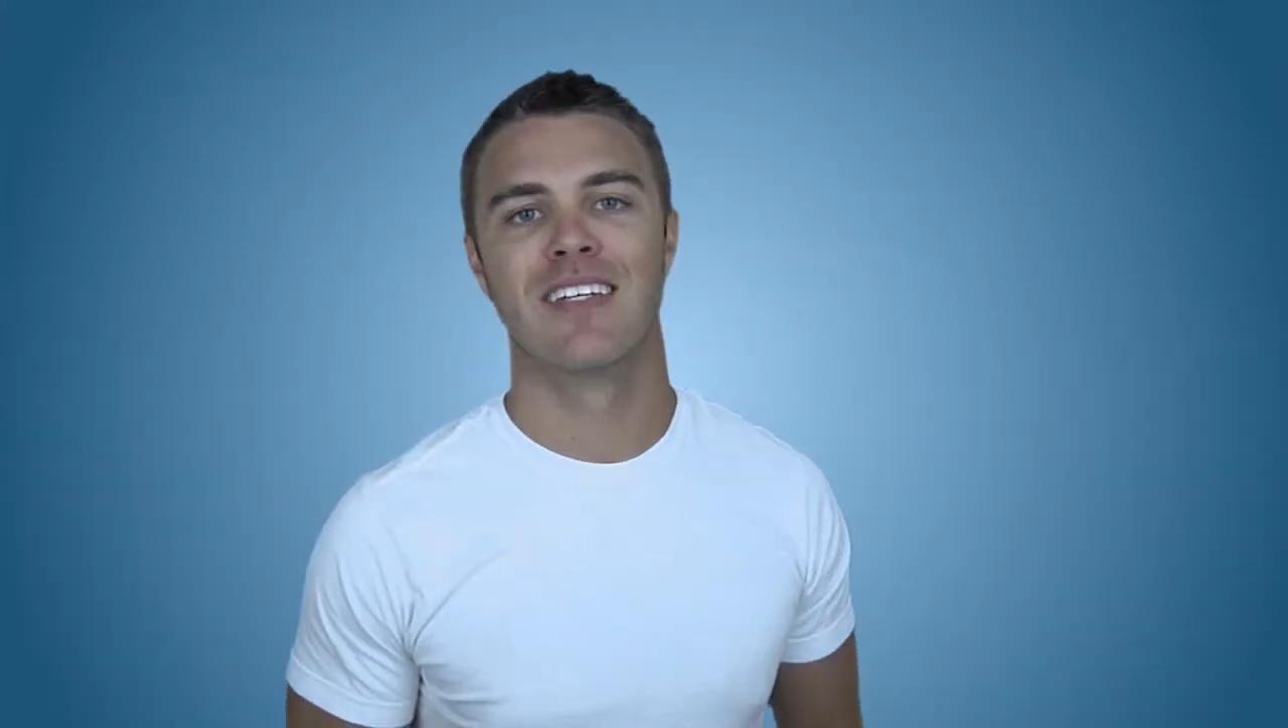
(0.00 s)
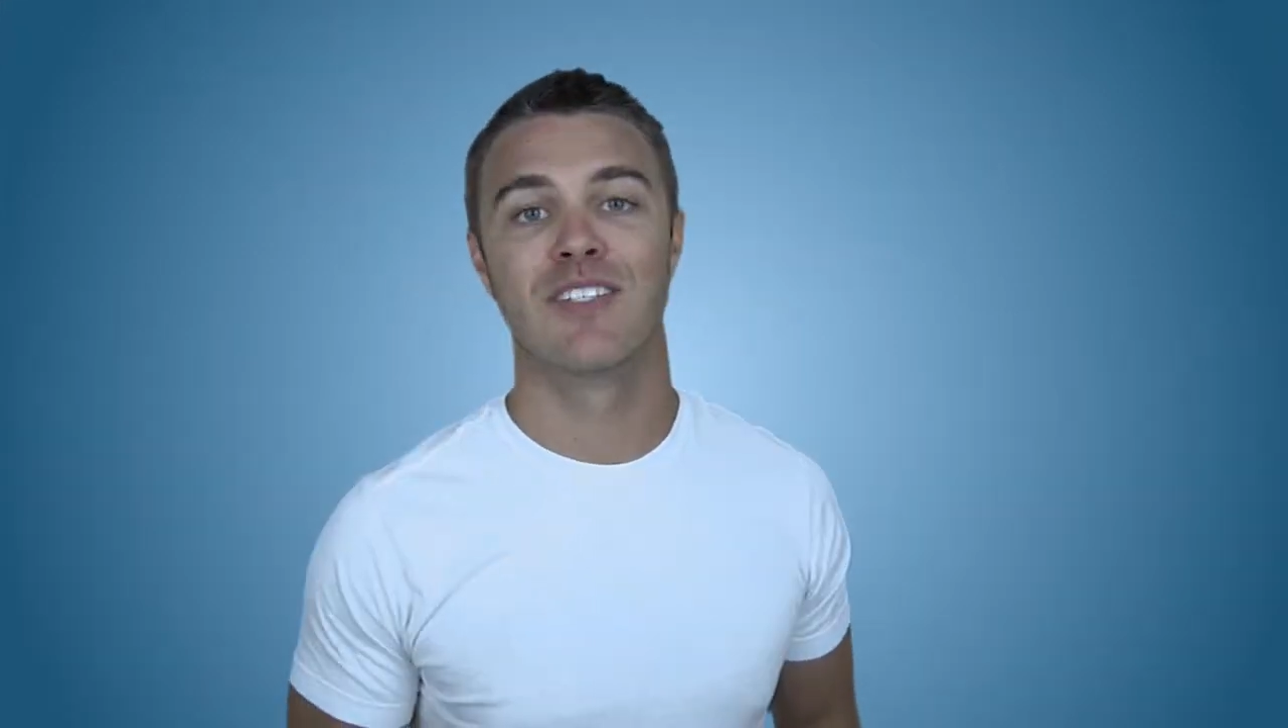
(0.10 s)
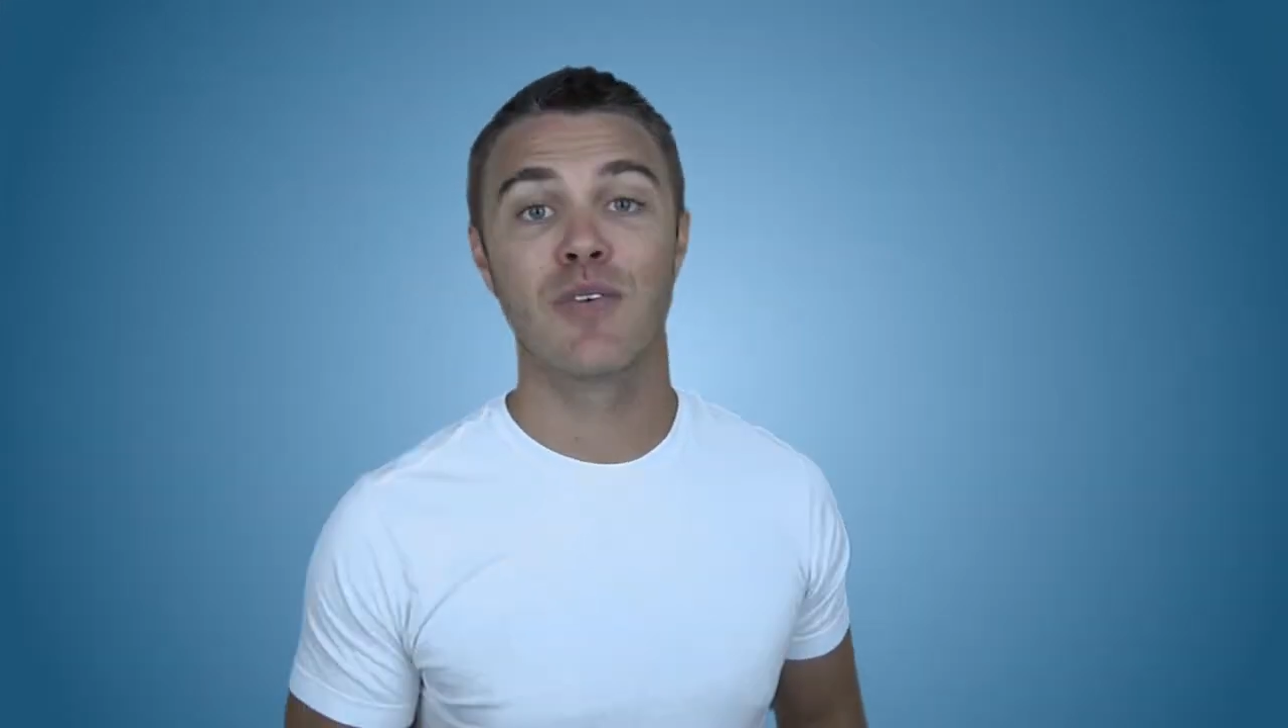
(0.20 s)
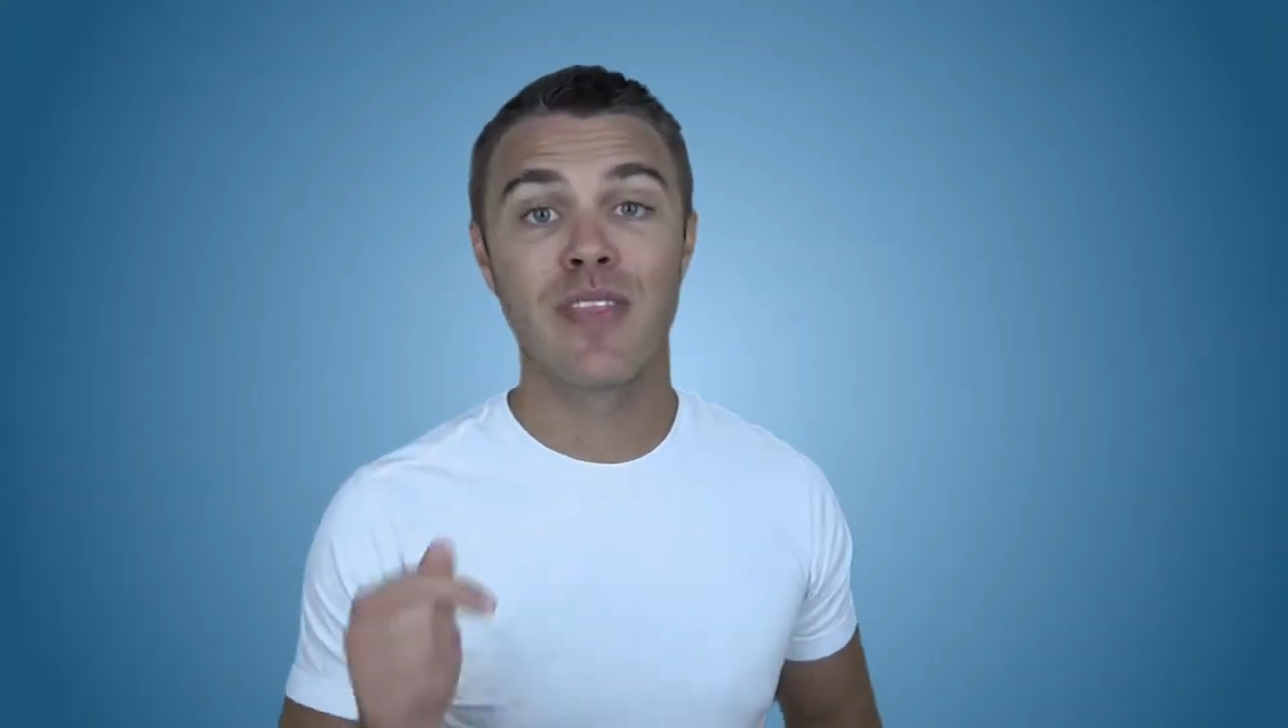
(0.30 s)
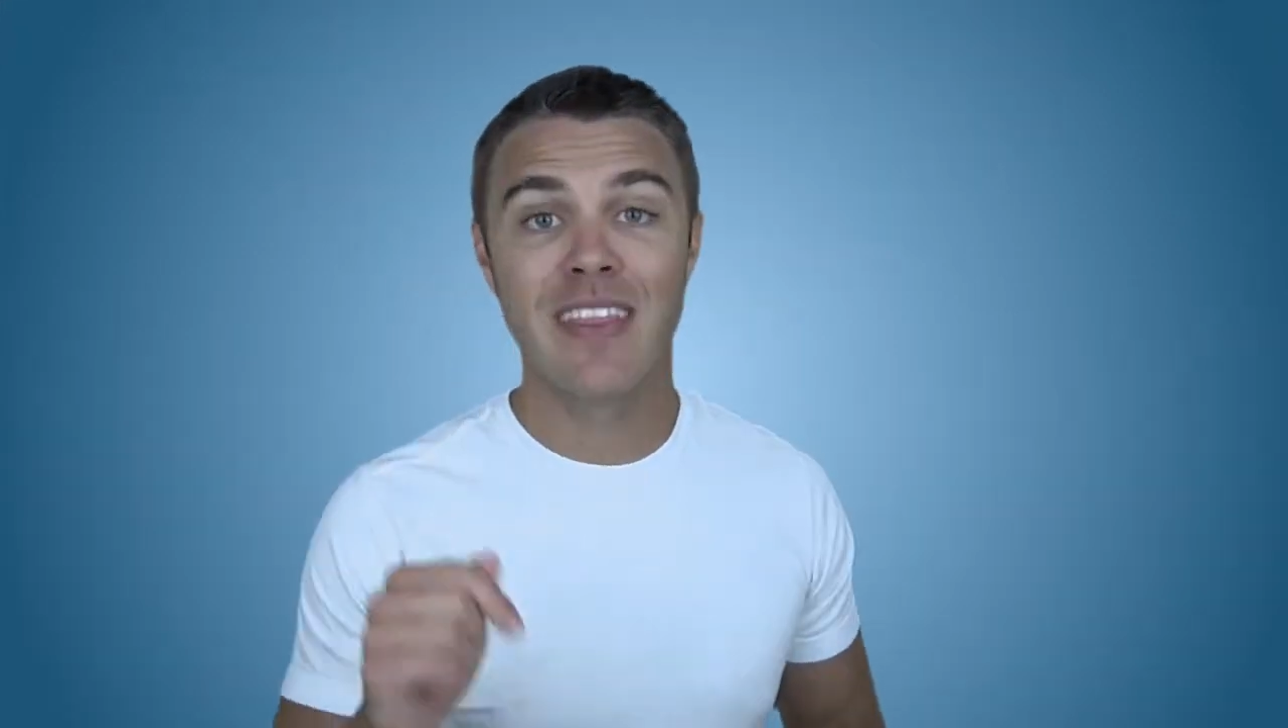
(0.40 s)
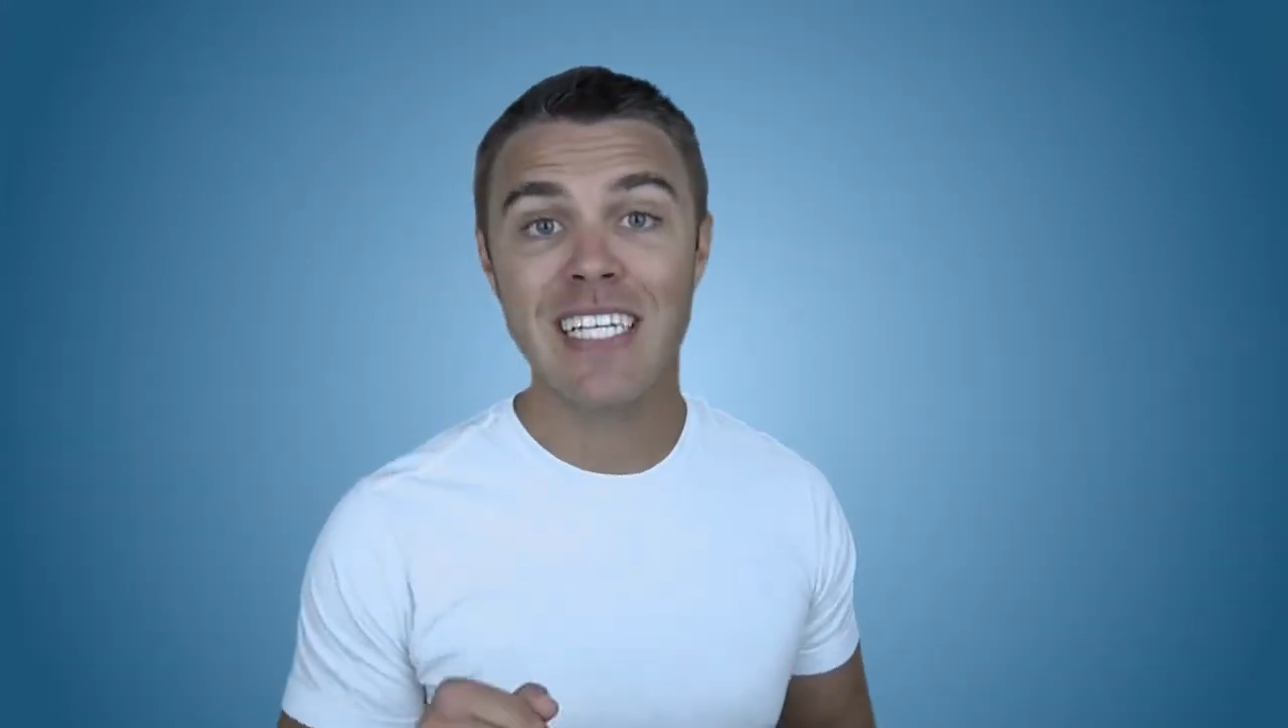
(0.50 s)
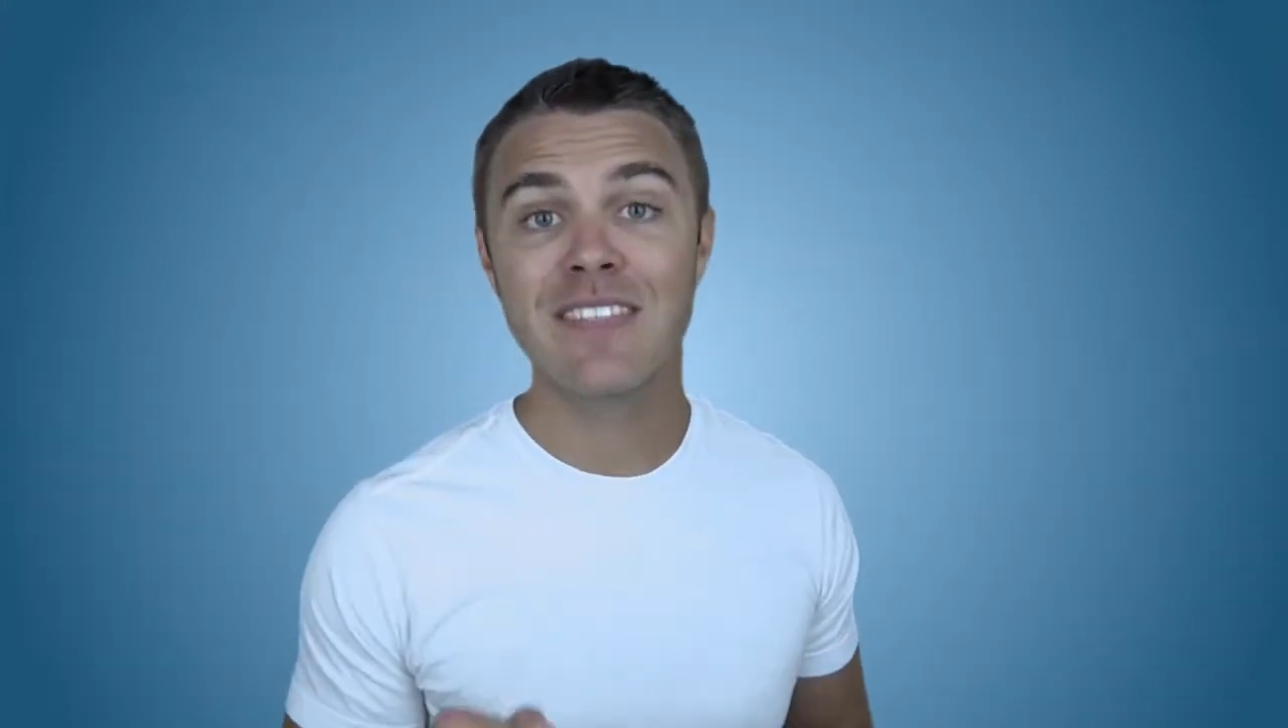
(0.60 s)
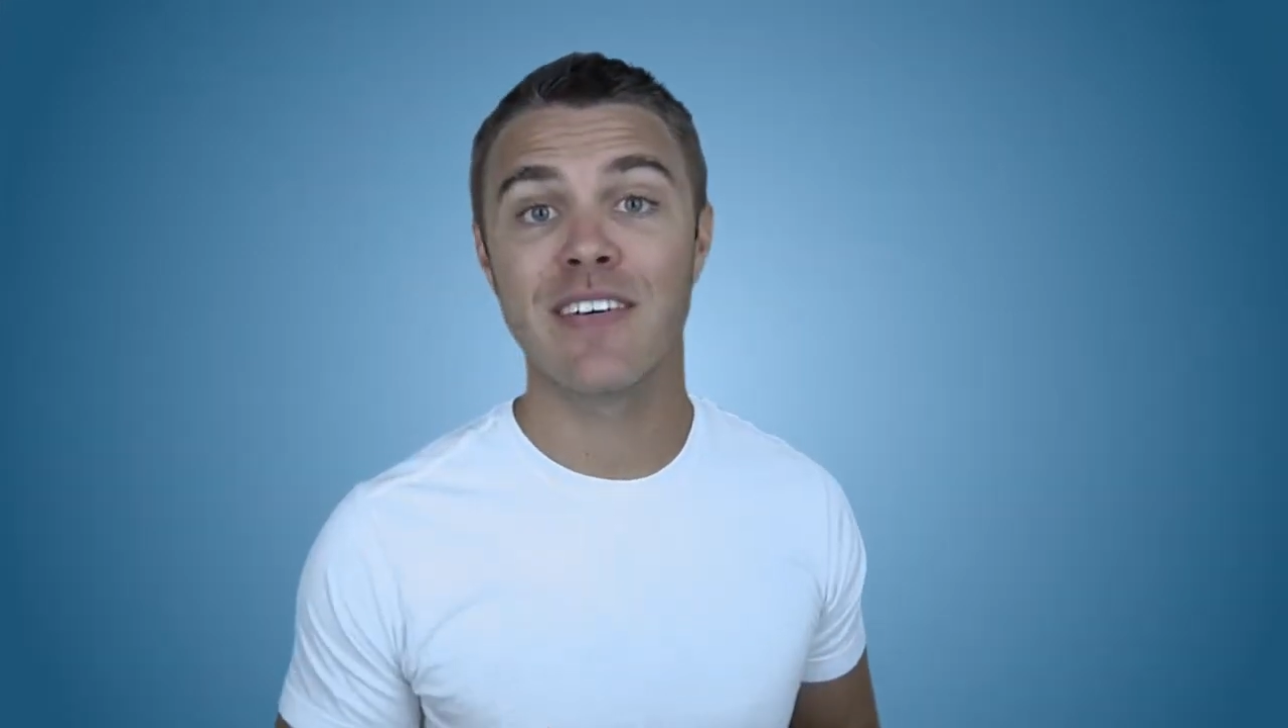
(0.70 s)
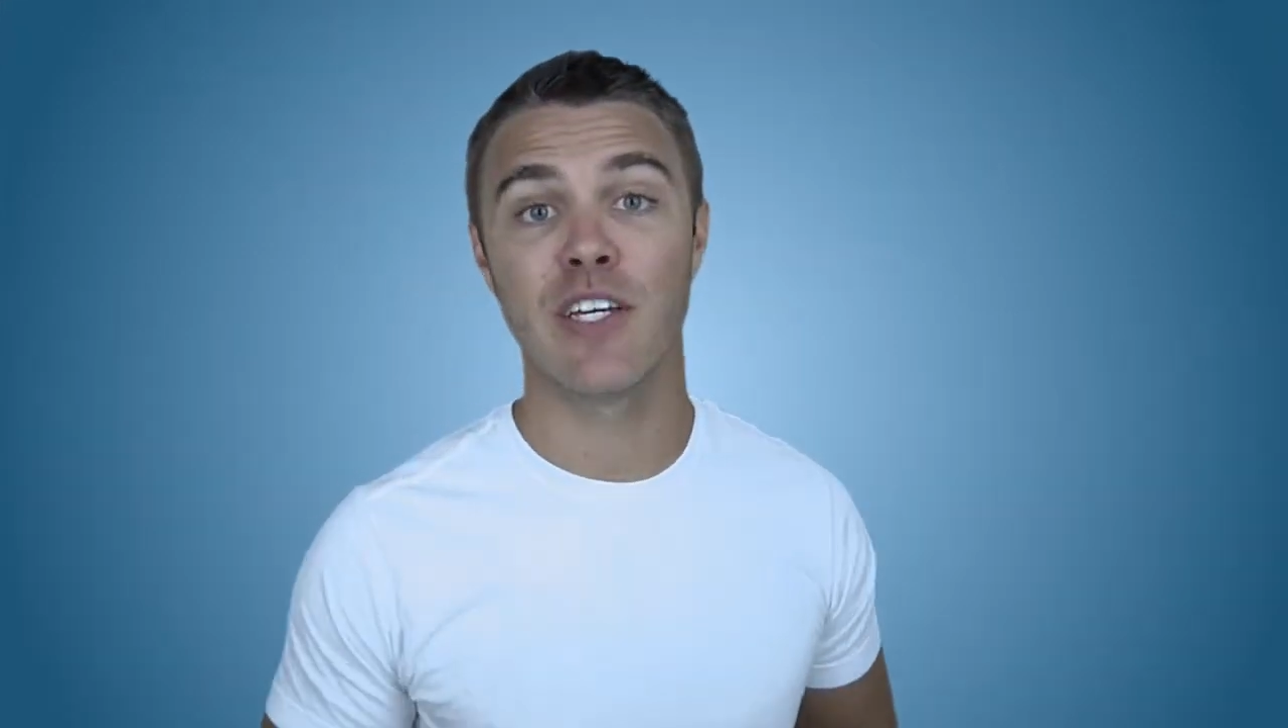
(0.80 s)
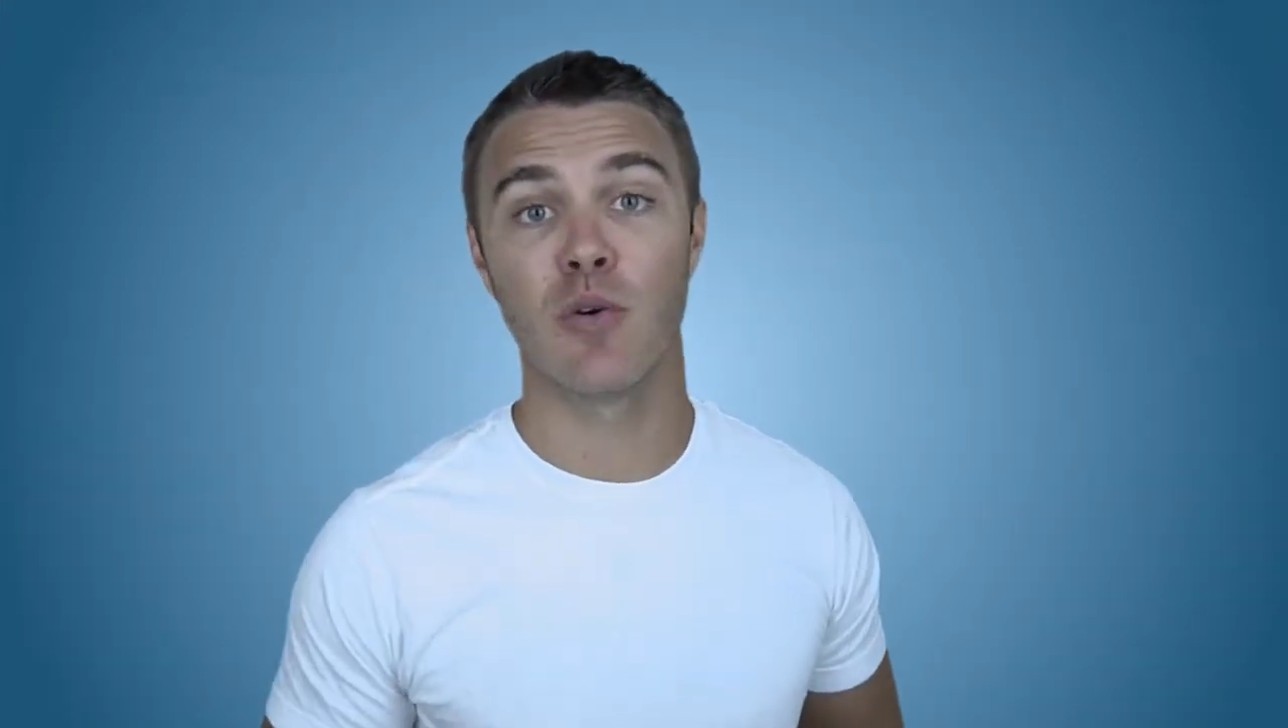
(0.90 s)
So
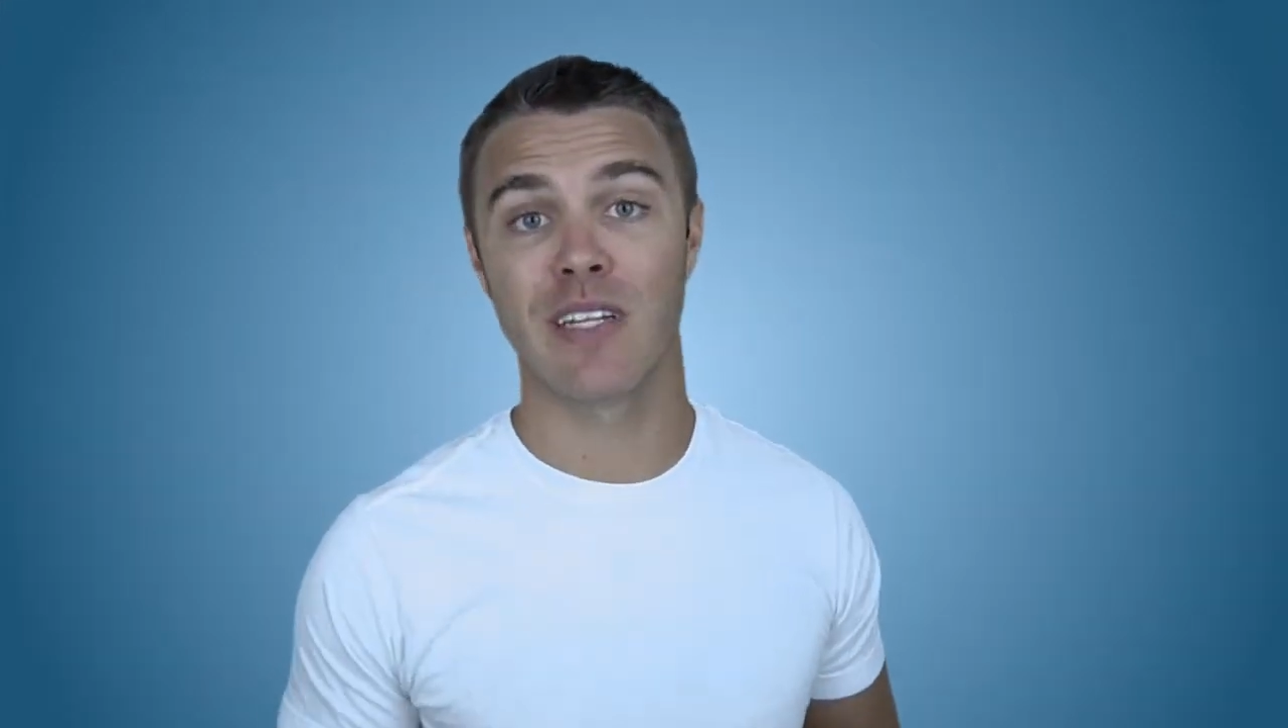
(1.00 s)
this video